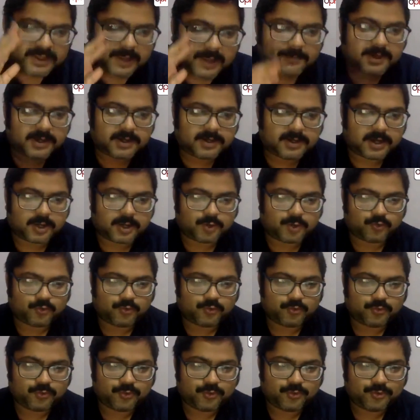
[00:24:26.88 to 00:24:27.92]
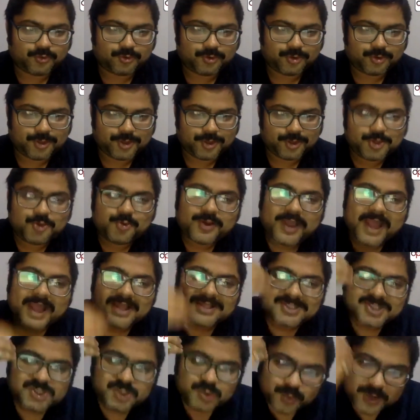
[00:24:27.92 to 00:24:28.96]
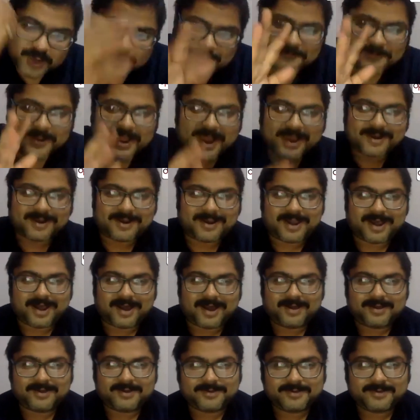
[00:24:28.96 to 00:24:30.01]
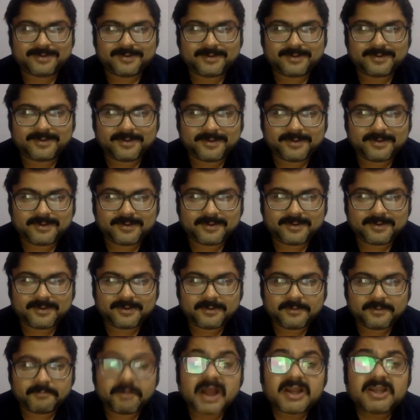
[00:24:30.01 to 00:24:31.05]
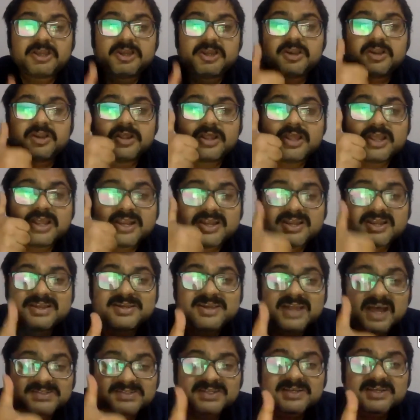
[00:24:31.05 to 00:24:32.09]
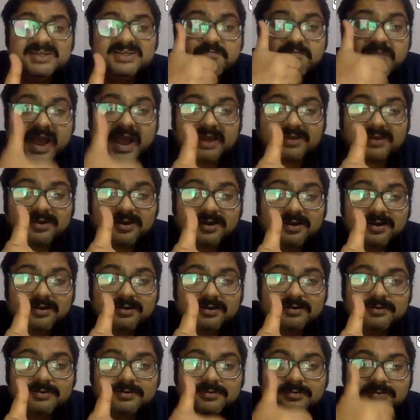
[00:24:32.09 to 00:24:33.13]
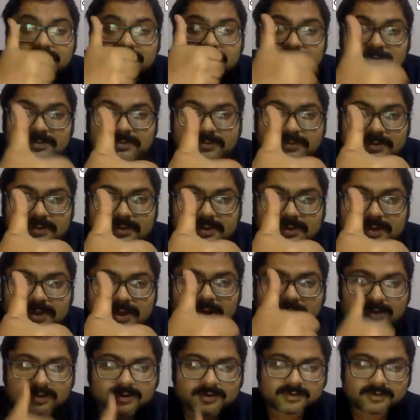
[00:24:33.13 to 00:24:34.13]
Tamil Nadu. You can sweep Kerala. But it doesn't matter here.